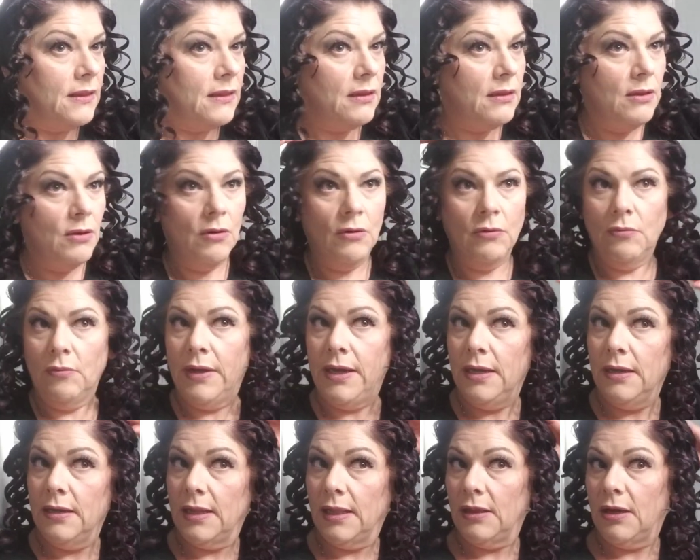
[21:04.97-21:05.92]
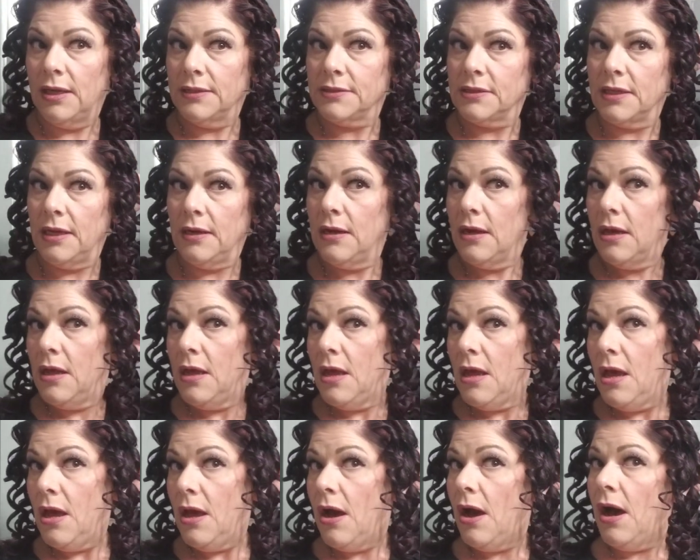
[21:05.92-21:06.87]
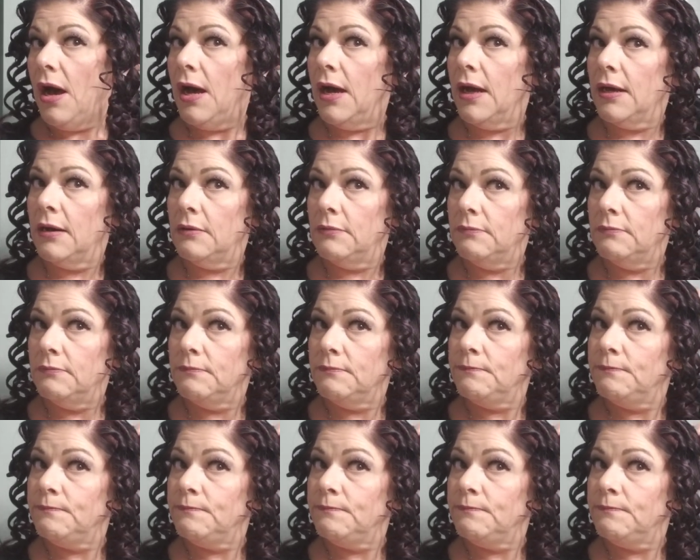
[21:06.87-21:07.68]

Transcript: No, wait, I lost it. Do